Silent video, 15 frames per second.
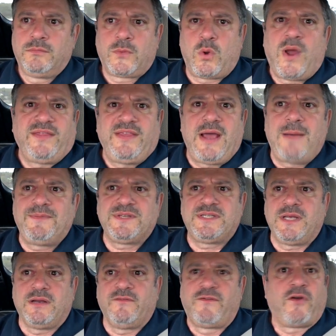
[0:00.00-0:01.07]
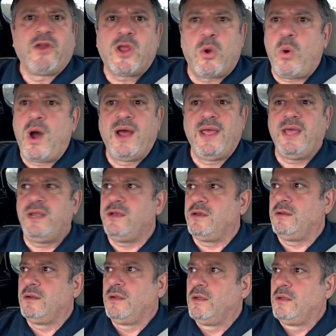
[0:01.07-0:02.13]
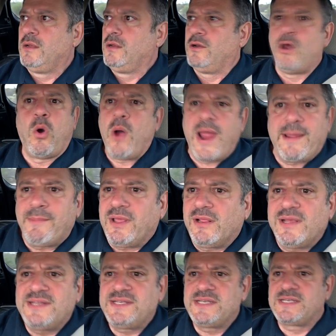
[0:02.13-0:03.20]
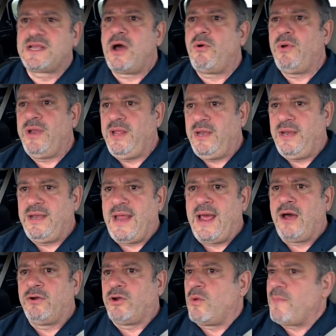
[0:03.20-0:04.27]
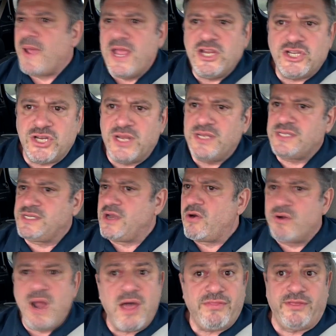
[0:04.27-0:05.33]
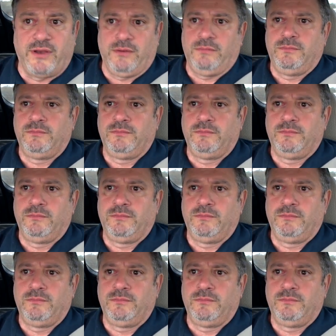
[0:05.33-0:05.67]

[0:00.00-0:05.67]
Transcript: quite the opposite. Very quiet, no ambulances going in and out, no patients, no nothing.